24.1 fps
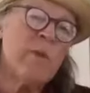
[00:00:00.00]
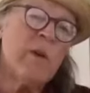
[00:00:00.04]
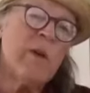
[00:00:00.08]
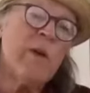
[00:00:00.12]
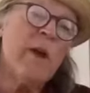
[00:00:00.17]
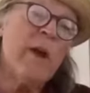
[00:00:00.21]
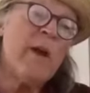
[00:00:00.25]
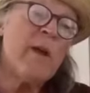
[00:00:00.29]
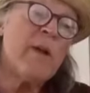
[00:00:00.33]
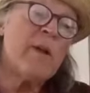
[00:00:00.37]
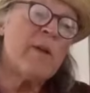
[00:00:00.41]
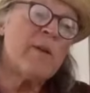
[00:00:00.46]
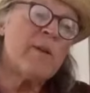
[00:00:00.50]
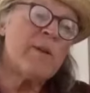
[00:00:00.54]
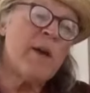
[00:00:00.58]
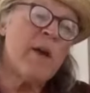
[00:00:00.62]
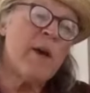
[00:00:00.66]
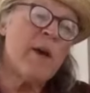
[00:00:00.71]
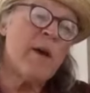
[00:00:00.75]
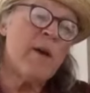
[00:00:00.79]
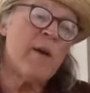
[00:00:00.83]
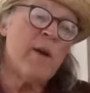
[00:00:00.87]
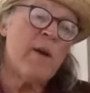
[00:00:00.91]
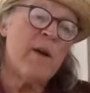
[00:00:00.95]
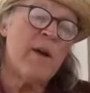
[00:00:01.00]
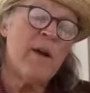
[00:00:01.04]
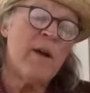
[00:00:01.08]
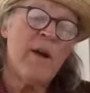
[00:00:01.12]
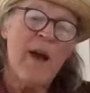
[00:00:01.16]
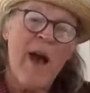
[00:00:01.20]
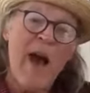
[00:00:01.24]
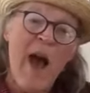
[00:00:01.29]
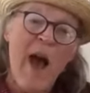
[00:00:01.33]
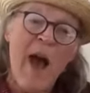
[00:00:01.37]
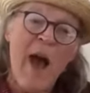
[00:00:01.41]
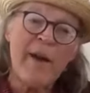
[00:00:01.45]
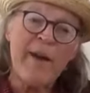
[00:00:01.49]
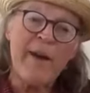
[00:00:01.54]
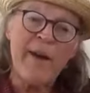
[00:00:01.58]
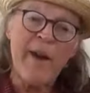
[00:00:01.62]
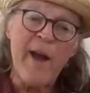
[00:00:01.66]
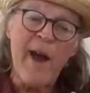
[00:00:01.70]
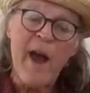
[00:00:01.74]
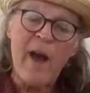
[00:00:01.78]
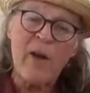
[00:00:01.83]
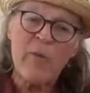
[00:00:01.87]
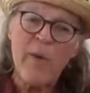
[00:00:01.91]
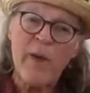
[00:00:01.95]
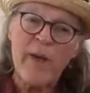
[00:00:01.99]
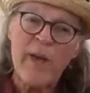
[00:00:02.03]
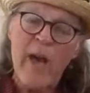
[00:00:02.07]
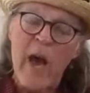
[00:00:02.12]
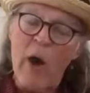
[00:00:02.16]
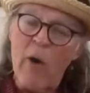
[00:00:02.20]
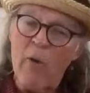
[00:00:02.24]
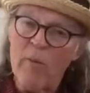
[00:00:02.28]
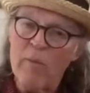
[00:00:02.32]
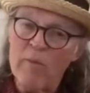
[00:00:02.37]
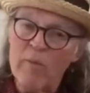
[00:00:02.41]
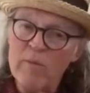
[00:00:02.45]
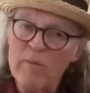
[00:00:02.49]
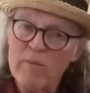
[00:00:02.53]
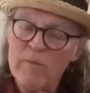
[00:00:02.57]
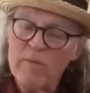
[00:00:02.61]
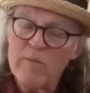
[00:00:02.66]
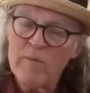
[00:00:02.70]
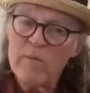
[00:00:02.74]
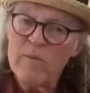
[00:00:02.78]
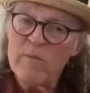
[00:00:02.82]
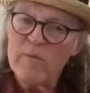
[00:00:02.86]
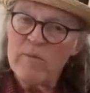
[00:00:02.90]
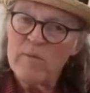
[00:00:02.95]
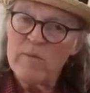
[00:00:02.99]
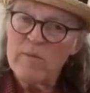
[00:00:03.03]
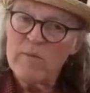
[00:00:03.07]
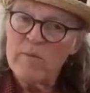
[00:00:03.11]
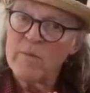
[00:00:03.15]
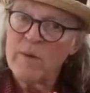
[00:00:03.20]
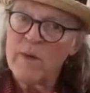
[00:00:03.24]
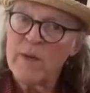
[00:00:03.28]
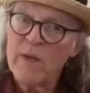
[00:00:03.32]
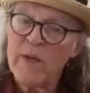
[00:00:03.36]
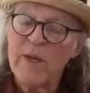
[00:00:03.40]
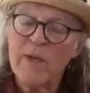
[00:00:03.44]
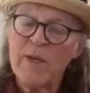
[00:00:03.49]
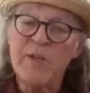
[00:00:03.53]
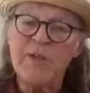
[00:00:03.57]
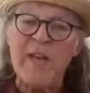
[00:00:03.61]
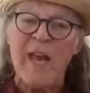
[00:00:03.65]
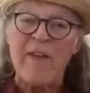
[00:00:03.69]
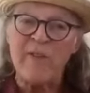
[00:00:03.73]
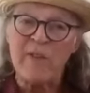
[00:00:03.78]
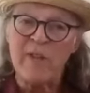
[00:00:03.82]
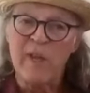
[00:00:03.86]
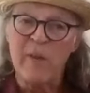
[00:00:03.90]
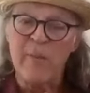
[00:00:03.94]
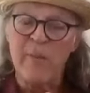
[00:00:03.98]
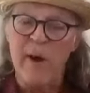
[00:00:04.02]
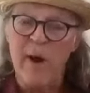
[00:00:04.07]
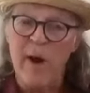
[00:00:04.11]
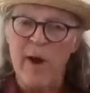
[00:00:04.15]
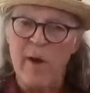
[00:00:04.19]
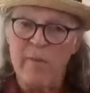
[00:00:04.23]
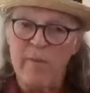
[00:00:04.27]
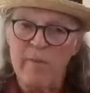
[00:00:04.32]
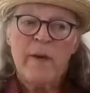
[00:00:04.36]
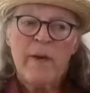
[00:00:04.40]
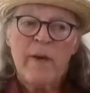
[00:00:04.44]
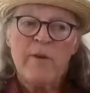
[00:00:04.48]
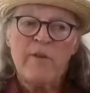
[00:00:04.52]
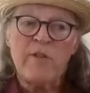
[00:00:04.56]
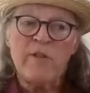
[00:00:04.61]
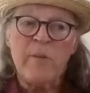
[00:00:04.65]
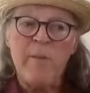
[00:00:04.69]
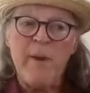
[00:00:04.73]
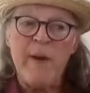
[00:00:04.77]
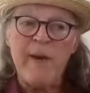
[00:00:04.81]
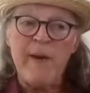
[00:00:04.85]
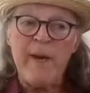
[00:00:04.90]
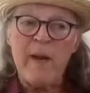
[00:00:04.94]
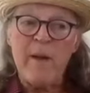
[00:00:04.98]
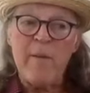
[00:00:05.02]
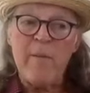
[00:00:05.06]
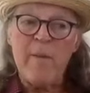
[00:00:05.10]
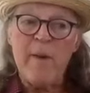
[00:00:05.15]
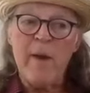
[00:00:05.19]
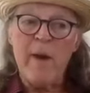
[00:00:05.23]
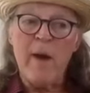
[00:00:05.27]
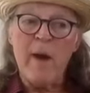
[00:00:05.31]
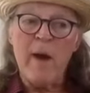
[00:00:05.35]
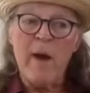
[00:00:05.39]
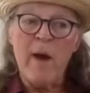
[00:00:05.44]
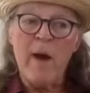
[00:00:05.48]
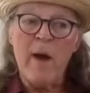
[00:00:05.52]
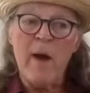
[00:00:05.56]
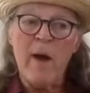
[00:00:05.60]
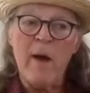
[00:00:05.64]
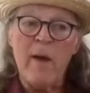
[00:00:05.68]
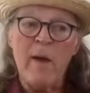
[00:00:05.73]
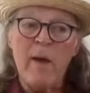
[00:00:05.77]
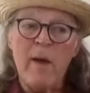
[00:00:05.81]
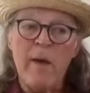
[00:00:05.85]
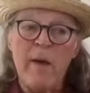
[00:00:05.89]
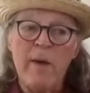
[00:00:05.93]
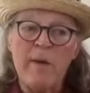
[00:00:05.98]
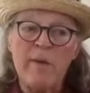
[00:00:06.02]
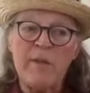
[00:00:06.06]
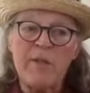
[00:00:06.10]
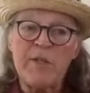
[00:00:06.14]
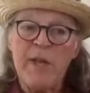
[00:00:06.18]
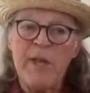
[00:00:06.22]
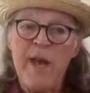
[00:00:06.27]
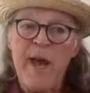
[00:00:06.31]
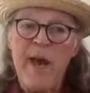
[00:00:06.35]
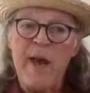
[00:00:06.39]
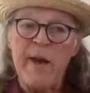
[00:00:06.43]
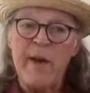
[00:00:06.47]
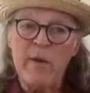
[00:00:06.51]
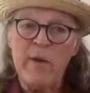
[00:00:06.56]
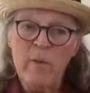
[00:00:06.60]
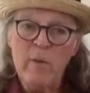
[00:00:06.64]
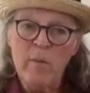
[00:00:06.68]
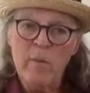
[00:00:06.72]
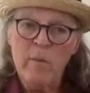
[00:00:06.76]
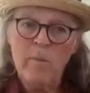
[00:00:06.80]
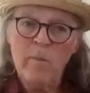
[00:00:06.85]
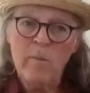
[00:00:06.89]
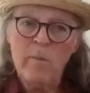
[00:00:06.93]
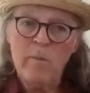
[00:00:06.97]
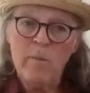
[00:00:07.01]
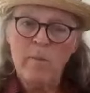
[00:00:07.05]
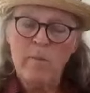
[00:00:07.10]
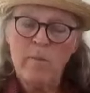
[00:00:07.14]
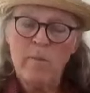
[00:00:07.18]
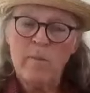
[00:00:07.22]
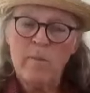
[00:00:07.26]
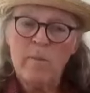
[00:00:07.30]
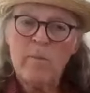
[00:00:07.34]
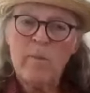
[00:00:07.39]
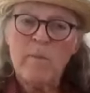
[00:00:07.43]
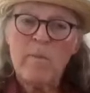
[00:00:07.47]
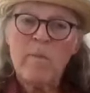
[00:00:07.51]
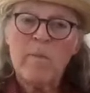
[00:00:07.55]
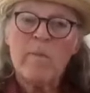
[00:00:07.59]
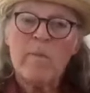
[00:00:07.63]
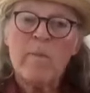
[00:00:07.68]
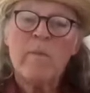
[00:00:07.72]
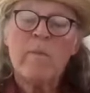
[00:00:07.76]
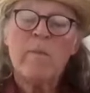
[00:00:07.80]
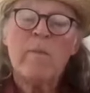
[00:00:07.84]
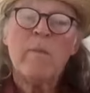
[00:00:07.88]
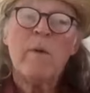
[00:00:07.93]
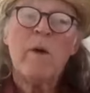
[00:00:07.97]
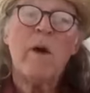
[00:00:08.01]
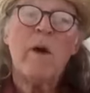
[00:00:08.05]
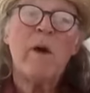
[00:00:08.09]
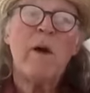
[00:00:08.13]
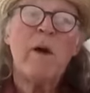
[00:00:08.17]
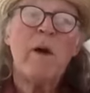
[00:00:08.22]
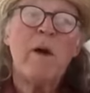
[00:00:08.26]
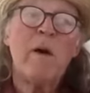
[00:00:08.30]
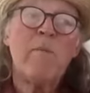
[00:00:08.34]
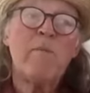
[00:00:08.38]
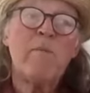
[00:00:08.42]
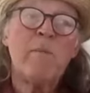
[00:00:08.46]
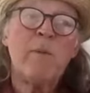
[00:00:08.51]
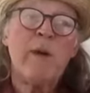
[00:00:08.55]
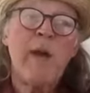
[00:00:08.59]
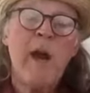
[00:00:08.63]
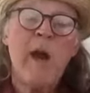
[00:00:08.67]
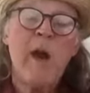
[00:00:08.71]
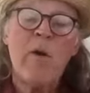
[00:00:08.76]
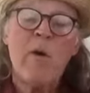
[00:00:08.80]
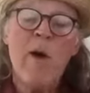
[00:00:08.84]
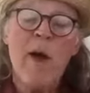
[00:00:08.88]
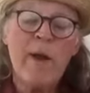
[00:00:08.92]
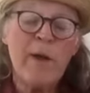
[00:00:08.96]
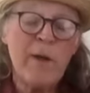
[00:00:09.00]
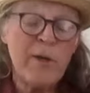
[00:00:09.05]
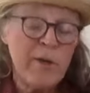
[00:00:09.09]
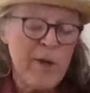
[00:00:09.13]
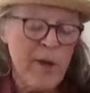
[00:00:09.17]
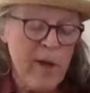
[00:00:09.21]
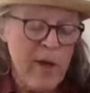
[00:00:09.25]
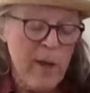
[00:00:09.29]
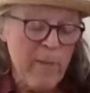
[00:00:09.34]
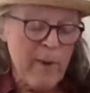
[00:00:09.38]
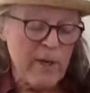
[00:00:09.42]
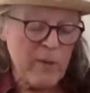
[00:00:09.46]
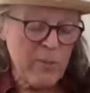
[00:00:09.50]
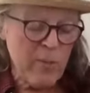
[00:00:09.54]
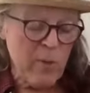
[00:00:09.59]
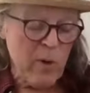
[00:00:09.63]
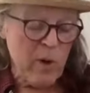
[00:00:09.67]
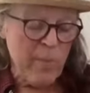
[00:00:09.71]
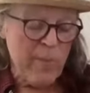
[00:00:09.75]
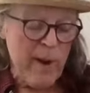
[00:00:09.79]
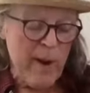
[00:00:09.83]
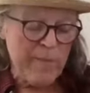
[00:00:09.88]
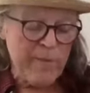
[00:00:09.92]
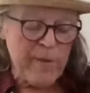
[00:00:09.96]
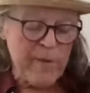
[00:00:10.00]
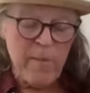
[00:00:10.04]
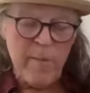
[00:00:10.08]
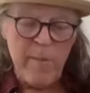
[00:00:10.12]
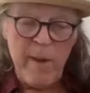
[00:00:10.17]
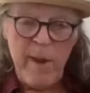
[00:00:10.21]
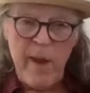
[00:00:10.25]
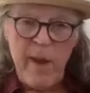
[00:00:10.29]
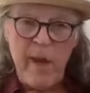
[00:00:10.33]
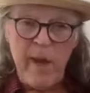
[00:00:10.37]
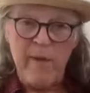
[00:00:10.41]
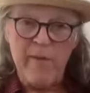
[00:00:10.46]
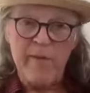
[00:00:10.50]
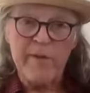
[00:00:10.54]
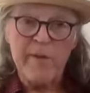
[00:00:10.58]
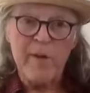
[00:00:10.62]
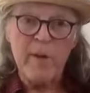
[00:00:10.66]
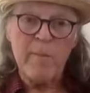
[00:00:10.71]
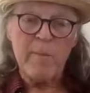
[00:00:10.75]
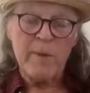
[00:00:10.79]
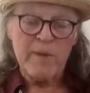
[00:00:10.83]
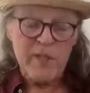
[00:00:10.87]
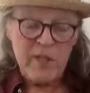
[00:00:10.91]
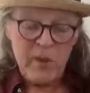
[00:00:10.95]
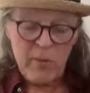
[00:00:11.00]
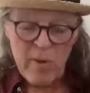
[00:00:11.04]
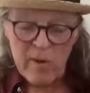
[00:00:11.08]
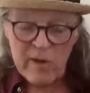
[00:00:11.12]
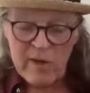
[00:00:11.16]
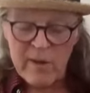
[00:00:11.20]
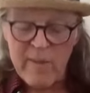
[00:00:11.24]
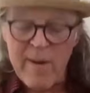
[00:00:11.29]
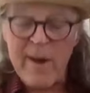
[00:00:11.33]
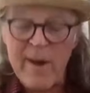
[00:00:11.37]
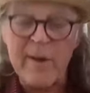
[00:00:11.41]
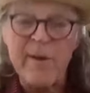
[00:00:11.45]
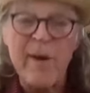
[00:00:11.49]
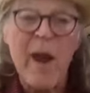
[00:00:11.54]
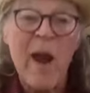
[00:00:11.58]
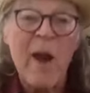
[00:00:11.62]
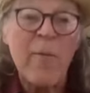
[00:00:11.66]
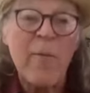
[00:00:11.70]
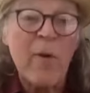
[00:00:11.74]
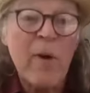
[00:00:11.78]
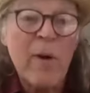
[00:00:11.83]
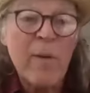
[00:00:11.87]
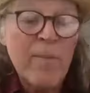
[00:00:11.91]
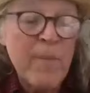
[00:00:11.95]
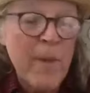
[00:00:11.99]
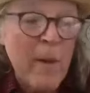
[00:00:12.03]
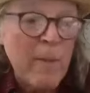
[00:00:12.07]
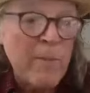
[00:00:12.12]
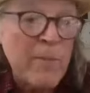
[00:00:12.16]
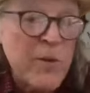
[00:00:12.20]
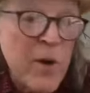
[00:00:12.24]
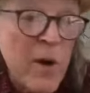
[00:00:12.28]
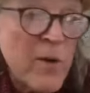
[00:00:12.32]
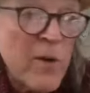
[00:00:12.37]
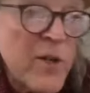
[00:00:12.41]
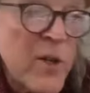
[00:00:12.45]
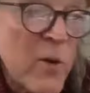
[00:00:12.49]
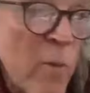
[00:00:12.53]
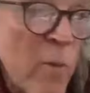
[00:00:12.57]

And uh, on and on we go. David LeBaron, he's a medium. Uh, in Seattle. Uh, Caroline could tell you much more about than me, even though, but she won't get on camera. I'm sure she